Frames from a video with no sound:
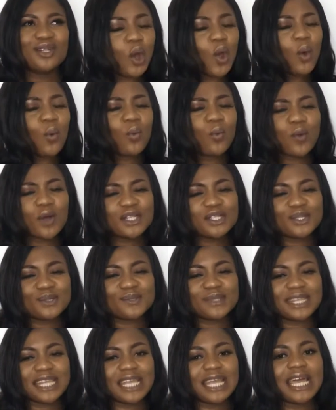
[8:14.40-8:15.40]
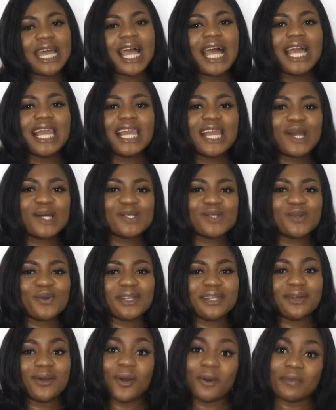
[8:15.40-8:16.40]
What do you think? Let us know in
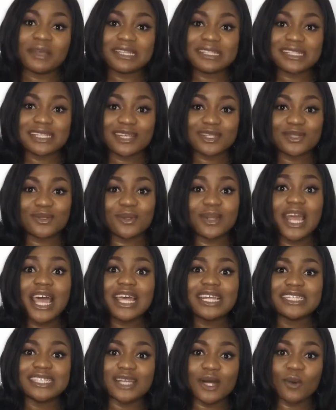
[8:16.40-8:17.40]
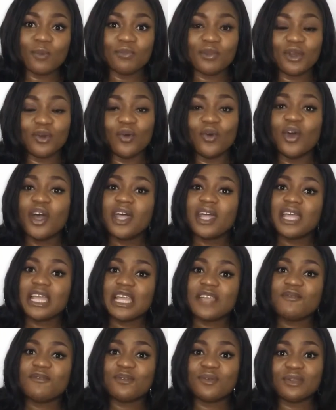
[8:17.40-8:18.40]
the comment section down below
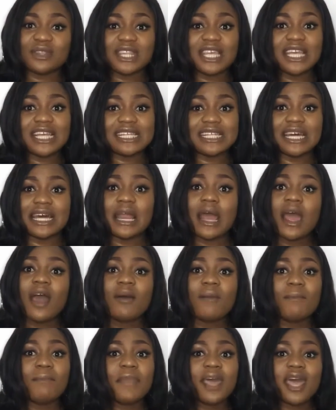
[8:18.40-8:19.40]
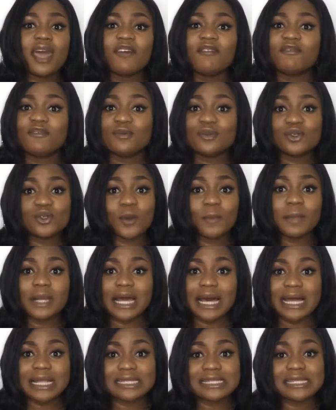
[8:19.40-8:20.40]
if you think that mere future
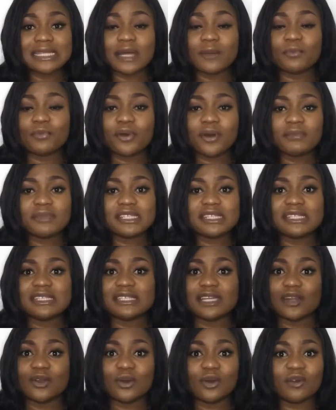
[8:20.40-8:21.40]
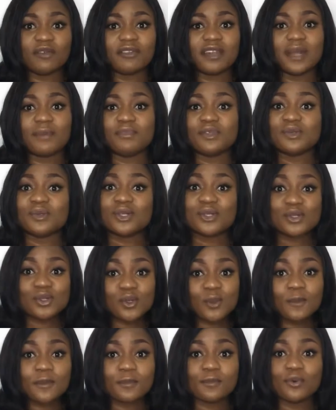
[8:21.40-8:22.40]
plans and promises and all of that between
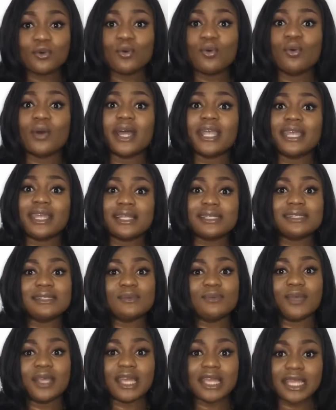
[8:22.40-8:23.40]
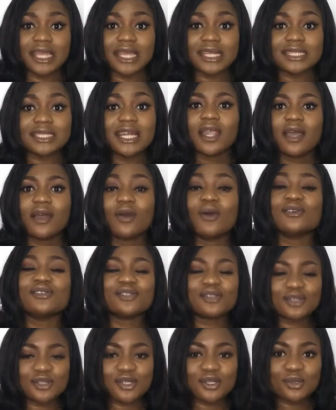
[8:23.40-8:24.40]
two people who are yet to be engaged
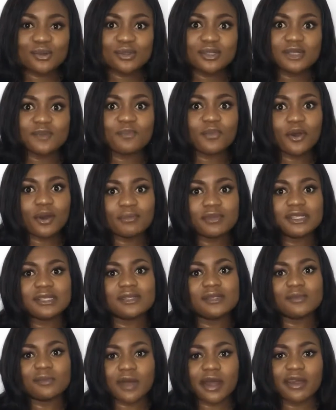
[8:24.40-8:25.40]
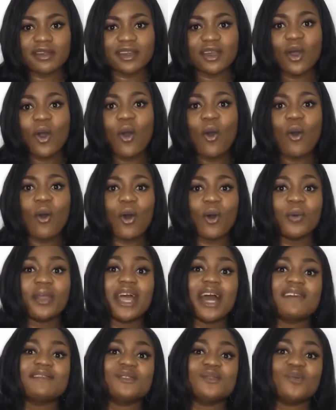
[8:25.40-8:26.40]
constitutes promise to marry, or we
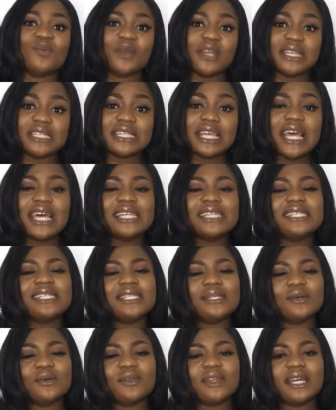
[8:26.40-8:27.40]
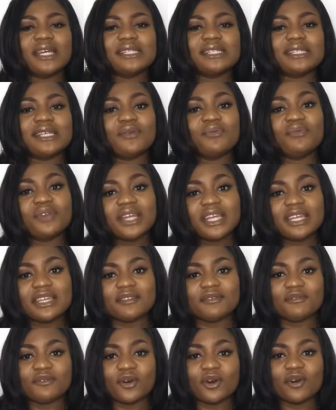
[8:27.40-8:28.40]
have to wait till there is a ring
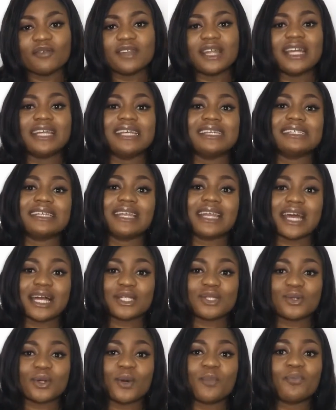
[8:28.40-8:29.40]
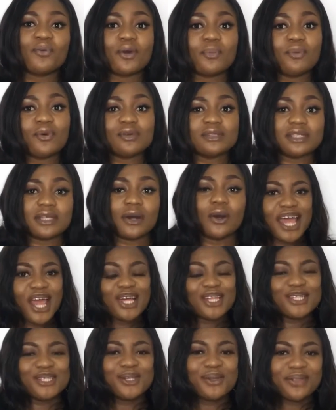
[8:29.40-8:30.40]
involved and there's an actual proposal.
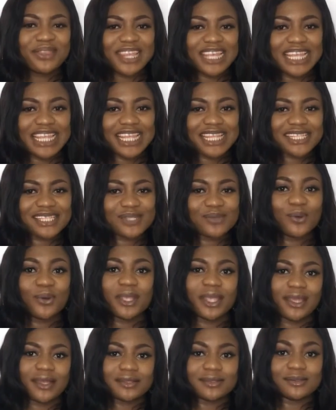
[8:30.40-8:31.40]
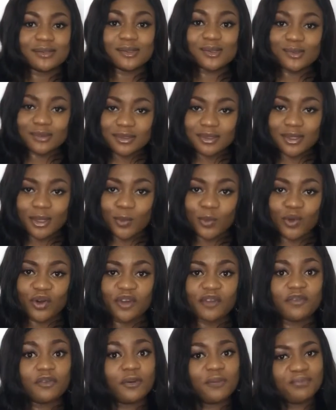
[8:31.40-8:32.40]
Do you think it is okay to sue
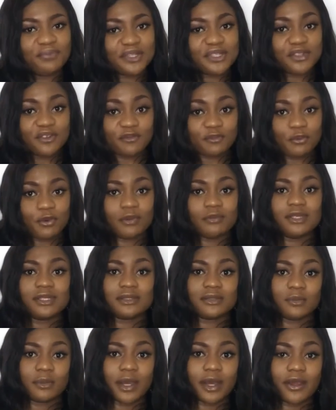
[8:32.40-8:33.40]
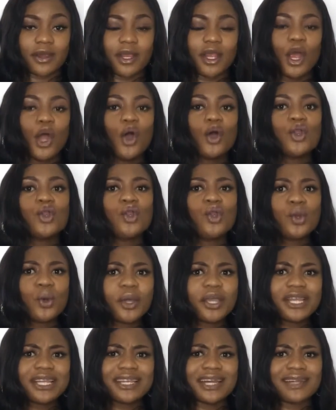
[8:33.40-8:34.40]
someone for breach of promise to marry,
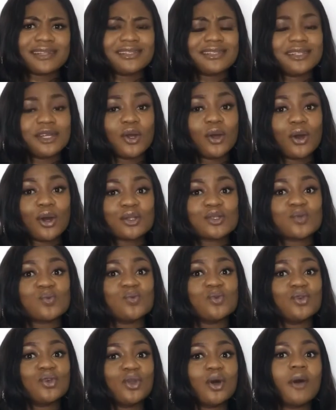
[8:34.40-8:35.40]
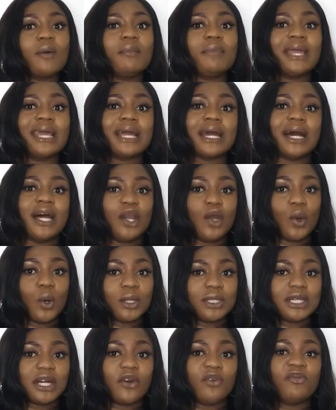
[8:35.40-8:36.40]
knowing that the court would not make an
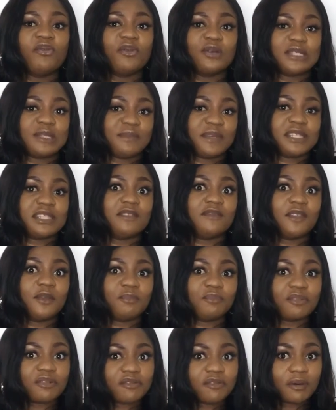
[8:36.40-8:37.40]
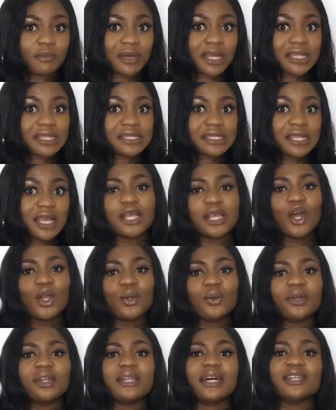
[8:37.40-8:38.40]
order for specific performance,
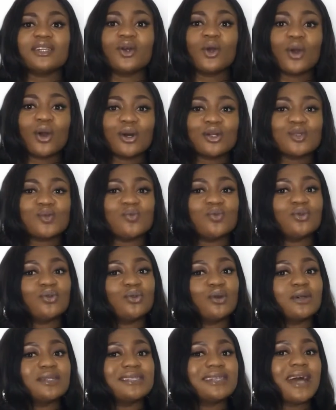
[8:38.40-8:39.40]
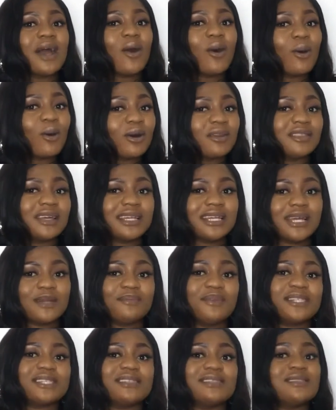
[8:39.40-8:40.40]
knowing that the court would not order that
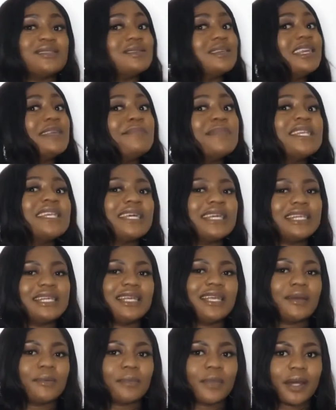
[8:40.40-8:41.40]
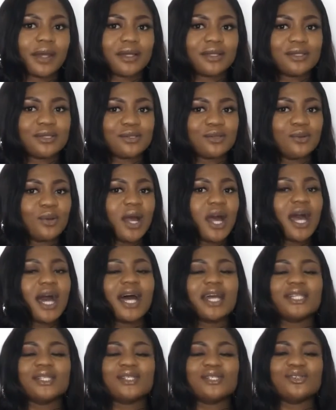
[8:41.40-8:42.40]
person to immediately get married to you,
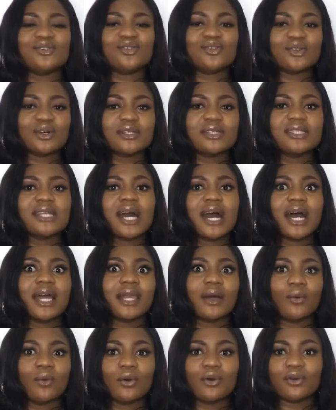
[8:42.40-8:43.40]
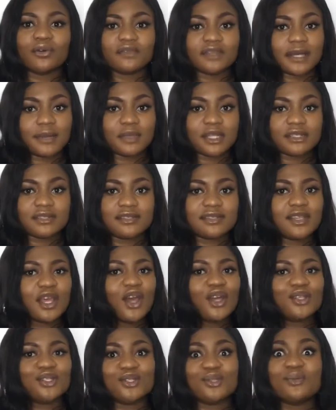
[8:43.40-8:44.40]
and it is just an award of damages?
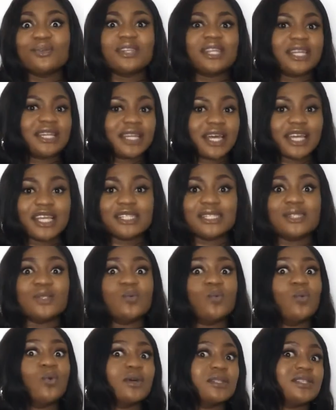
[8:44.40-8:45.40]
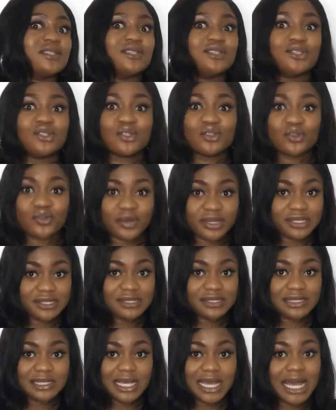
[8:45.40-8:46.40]
Do you think that it is worth the
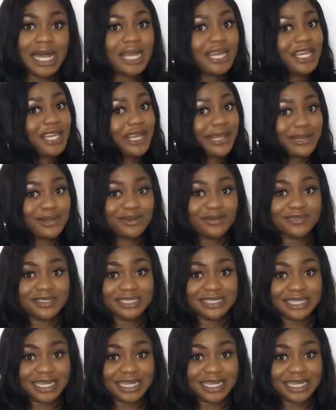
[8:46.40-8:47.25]
stress at the end of the day?